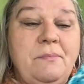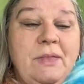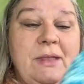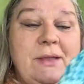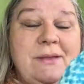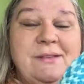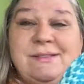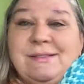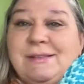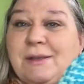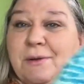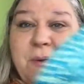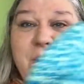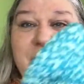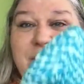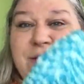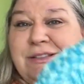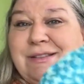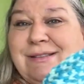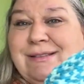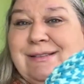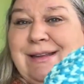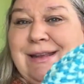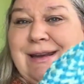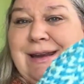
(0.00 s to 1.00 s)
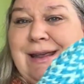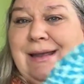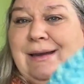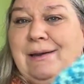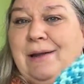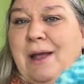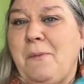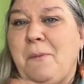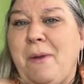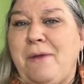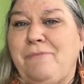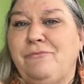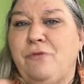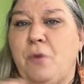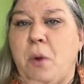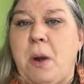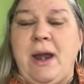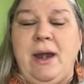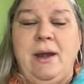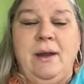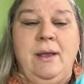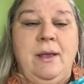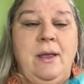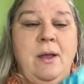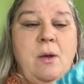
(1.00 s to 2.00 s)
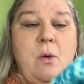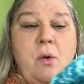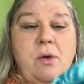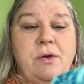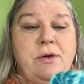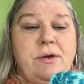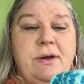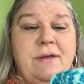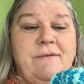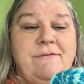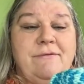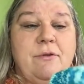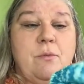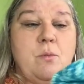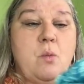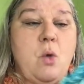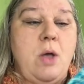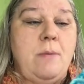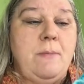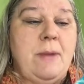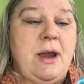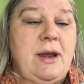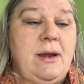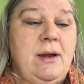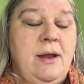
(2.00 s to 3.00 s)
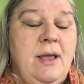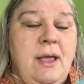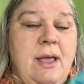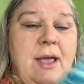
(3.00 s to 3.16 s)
So I just did it. I went for it. Ordered it from Walmart.